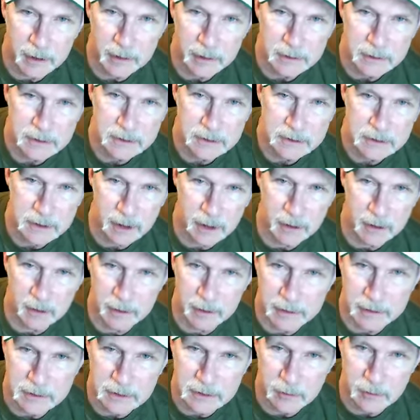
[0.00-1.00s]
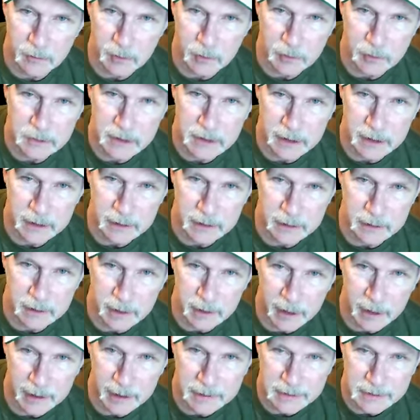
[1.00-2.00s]
Saul likes rotating the
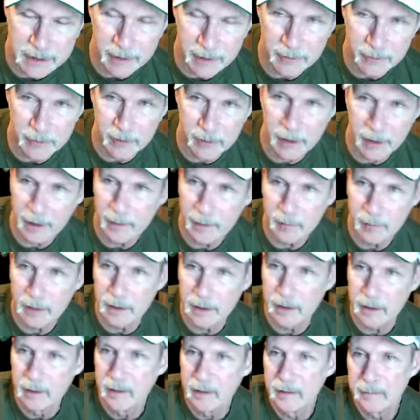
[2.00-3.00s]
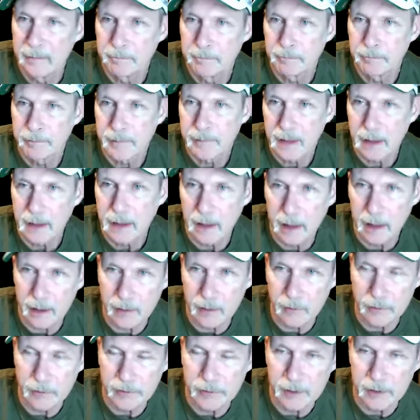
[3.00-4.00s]
guys out a lot, but I
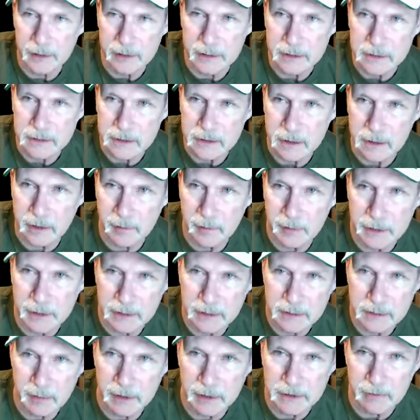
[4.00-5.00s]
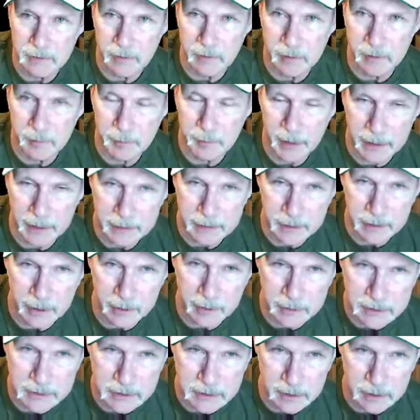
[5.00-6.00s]
don't think it's going to be as much of an impact
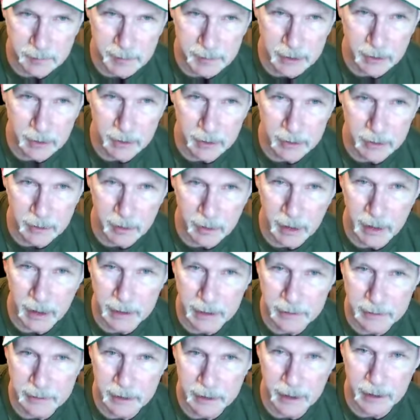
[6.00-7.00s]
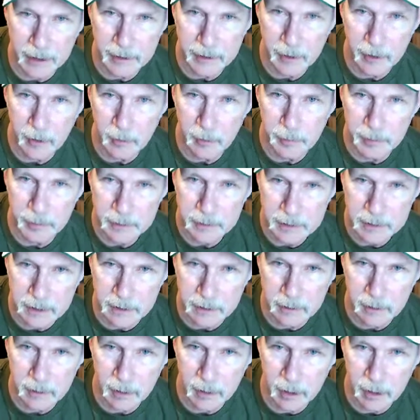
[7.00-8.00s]
there. It's the middle of the line that I hope
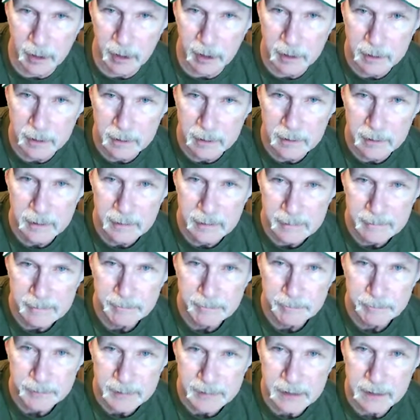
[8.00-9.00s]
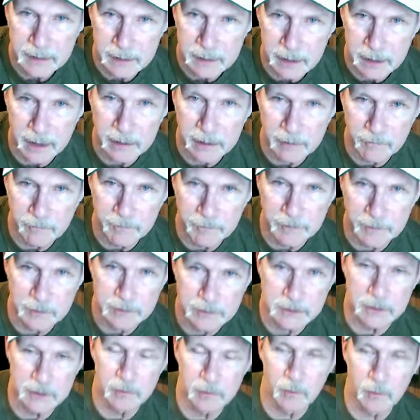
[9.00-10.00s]
Kinlaw kind of
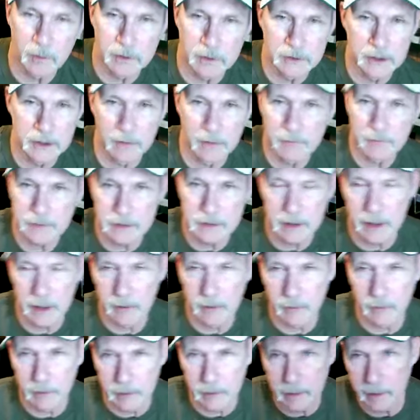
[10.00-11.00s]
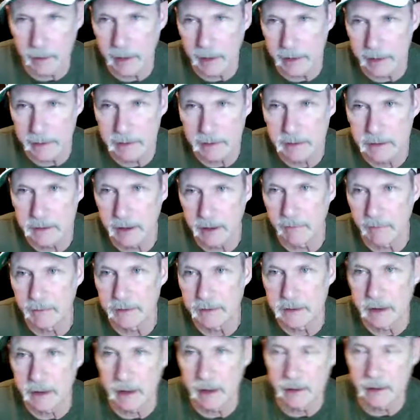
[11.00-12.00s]
fills in where Jefferson. I really liked
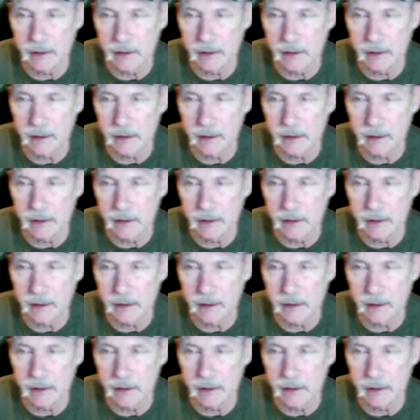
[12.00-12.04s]
Jefferson. I